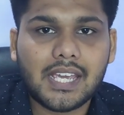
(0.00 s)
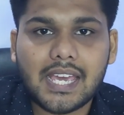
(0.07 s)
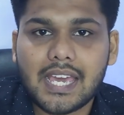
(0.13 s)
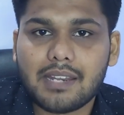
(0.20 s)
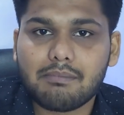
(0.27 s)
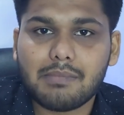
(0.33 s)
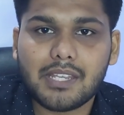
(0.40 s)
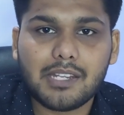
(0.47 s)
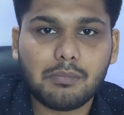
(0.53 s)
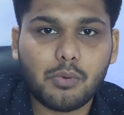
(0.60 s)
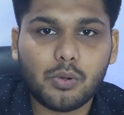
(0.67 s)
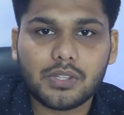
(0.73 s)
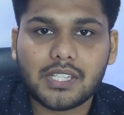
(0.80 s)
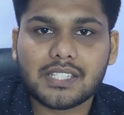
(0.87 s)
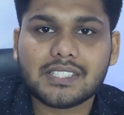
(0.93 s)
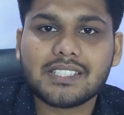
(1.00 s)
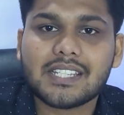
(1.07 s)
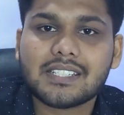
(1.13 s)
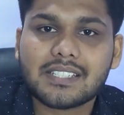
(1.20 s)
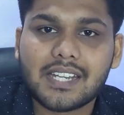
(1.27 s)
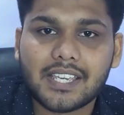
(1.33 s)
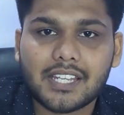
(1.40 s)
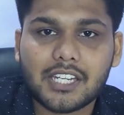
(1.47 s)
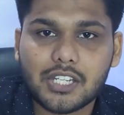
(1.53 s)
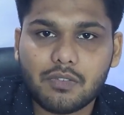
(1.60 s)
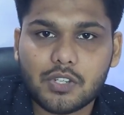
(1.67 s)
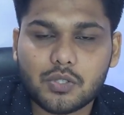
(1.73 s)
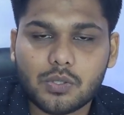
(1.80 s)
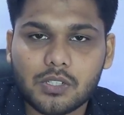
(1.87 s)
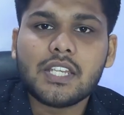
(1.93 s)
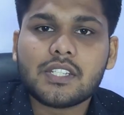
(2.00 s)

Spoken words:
and many more things just like an individual.